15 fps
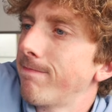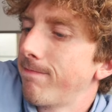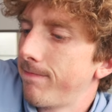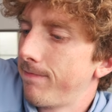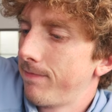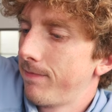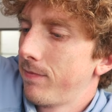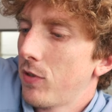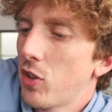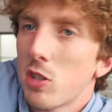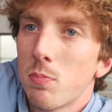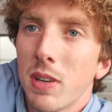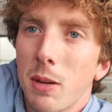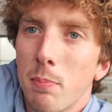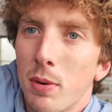we had the
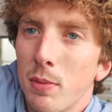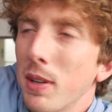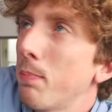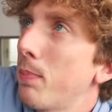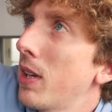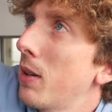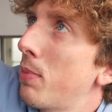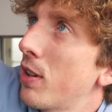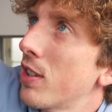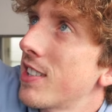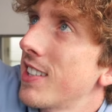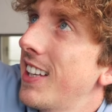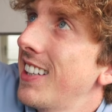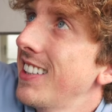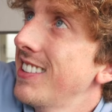entire system
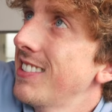ready.